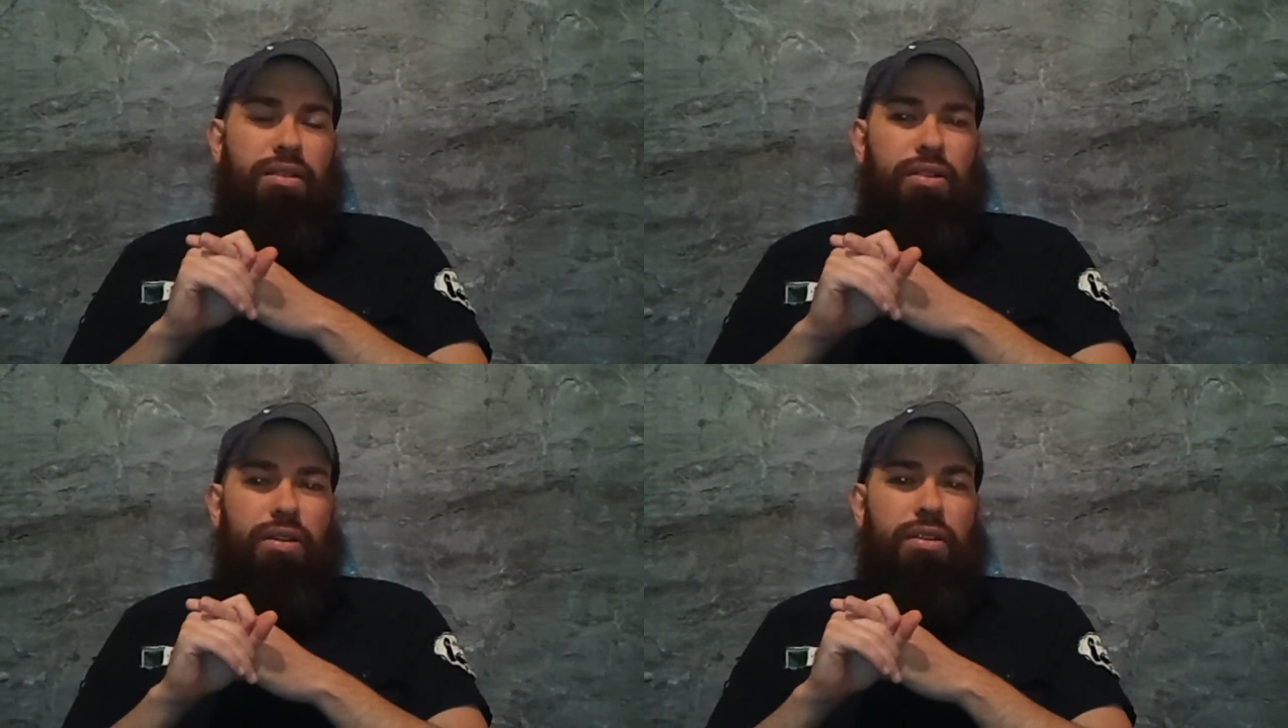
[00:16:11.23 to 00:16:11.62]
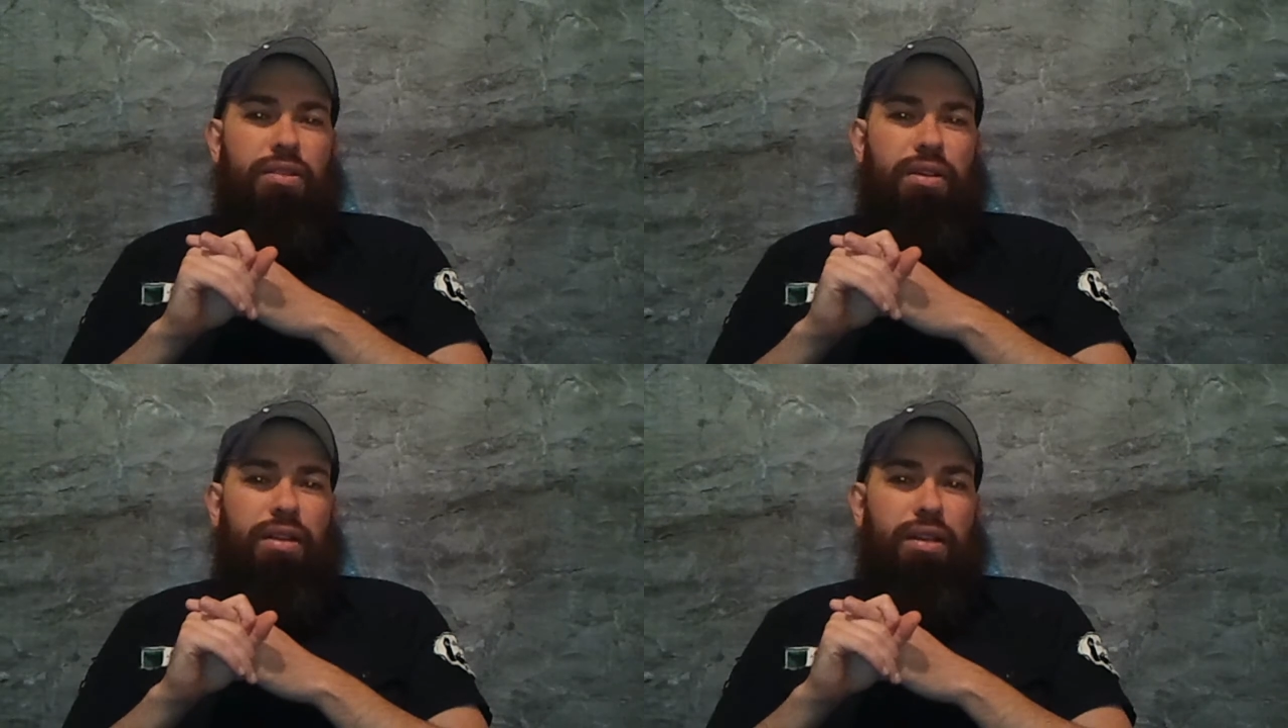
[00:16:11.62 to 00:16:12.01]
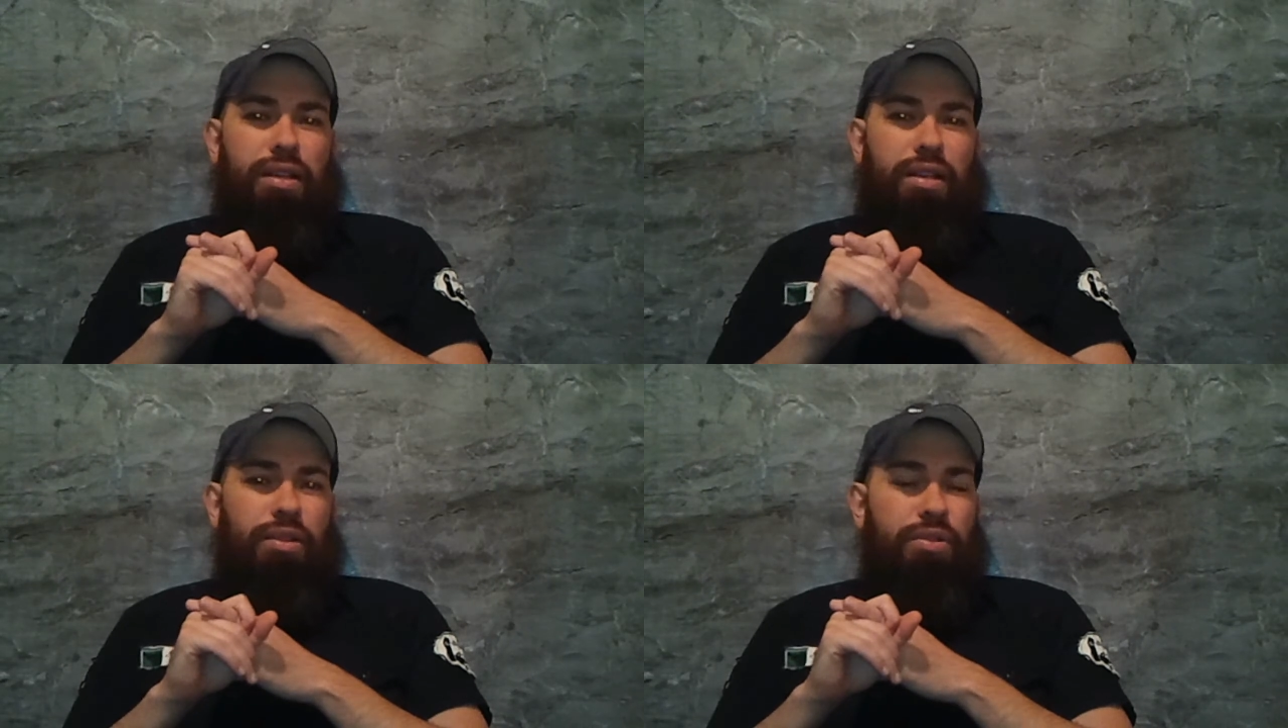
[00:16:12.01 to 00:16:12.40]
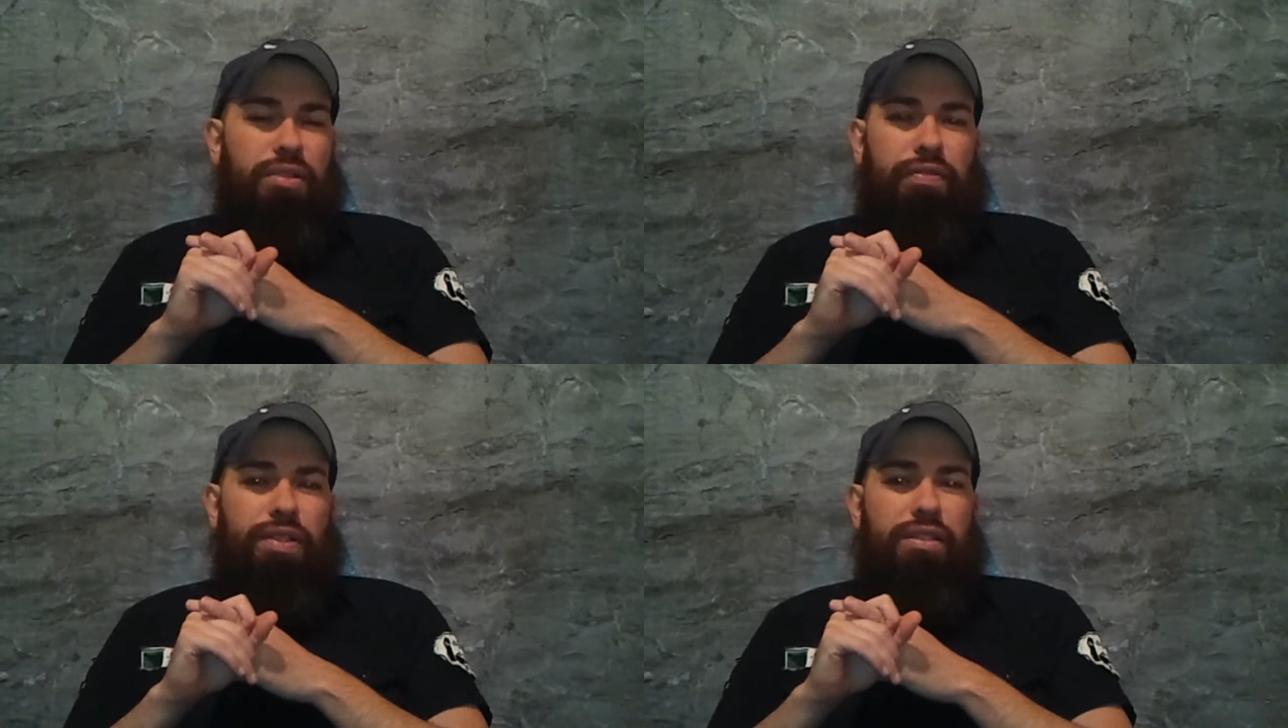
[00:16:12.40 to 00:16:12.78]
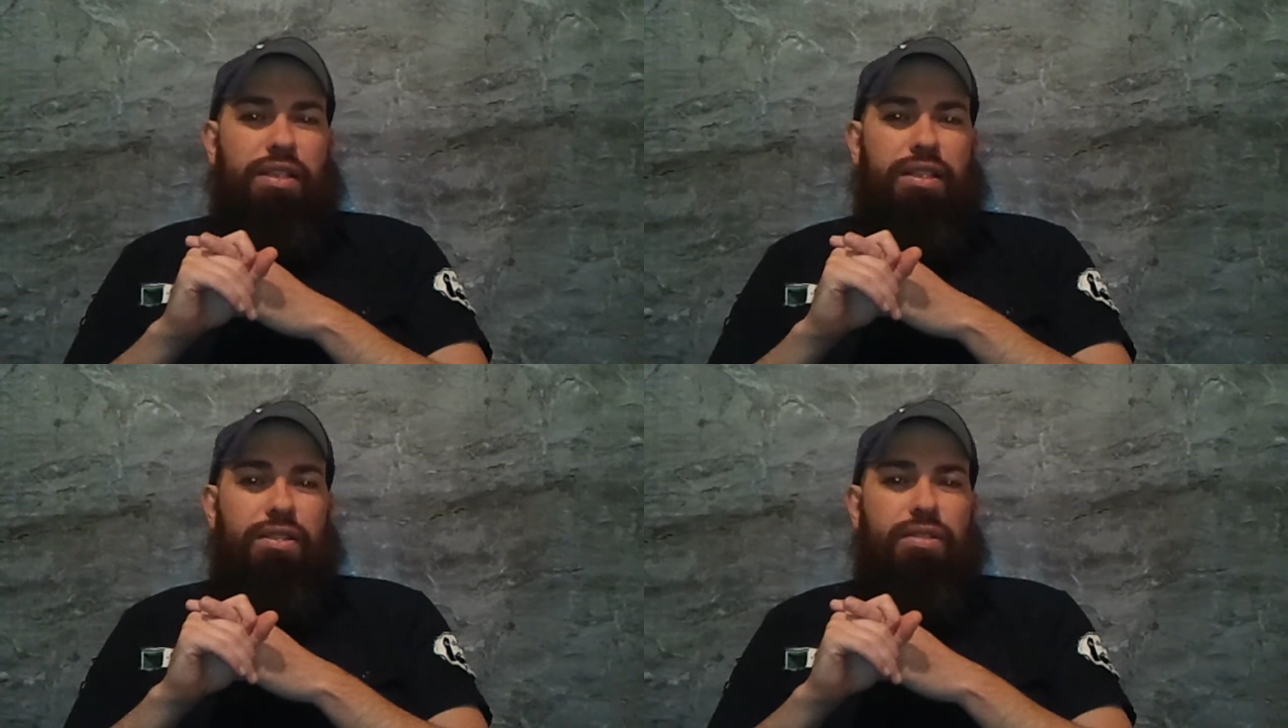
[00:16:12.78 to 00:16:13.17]
You know, uh, Lucifer
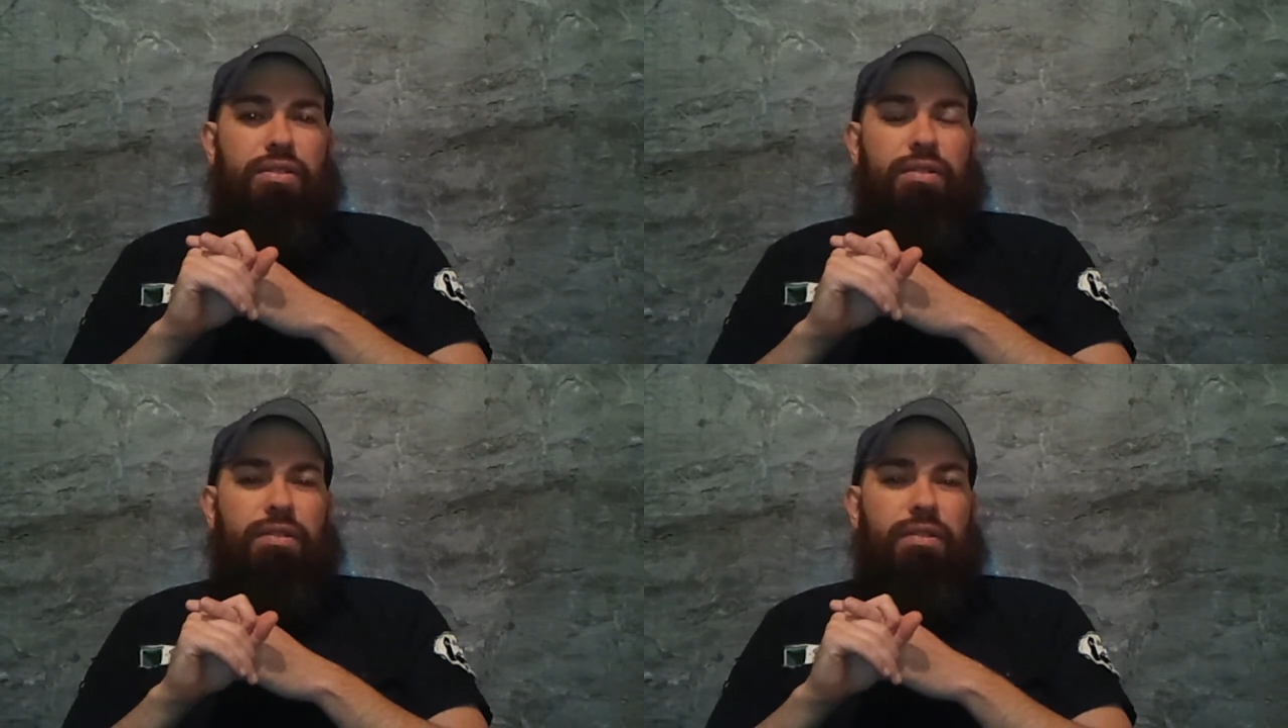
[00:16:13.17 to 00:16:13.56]
says,